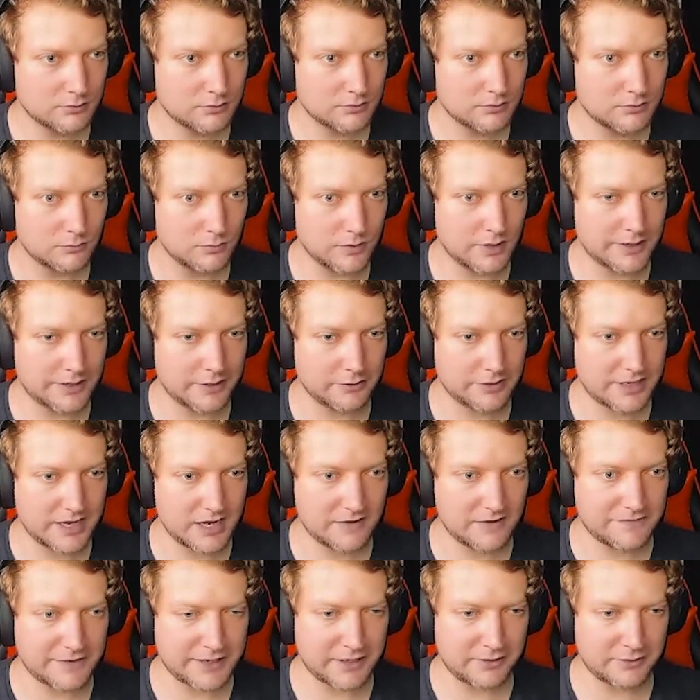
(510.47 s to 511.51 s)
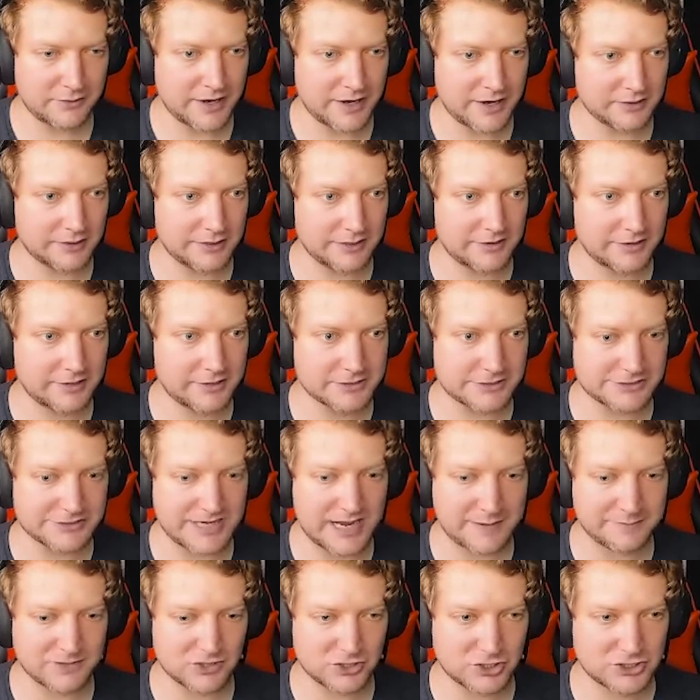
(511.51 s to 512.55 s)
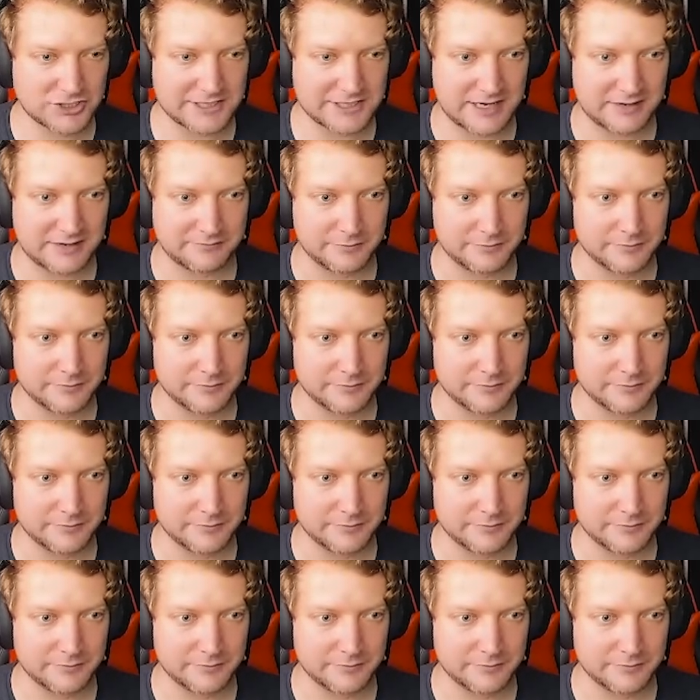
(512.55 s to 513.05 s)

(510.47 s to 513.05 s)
Well, I don't care if I hear Radical Larry, because I'll zap the shit out of him.